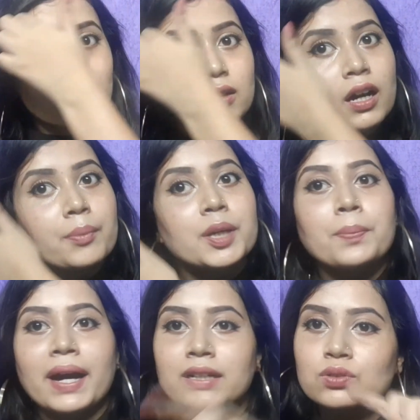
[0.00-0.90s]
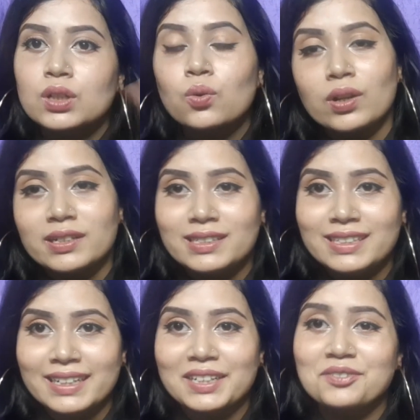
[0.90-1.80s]
Coming back to the quality
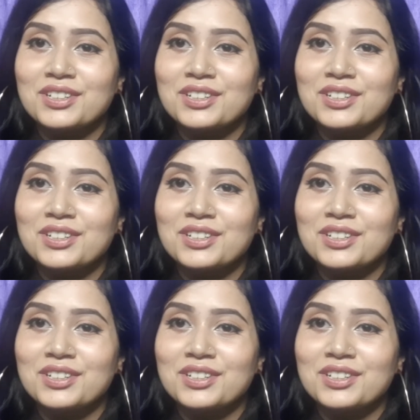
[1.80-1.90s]
again,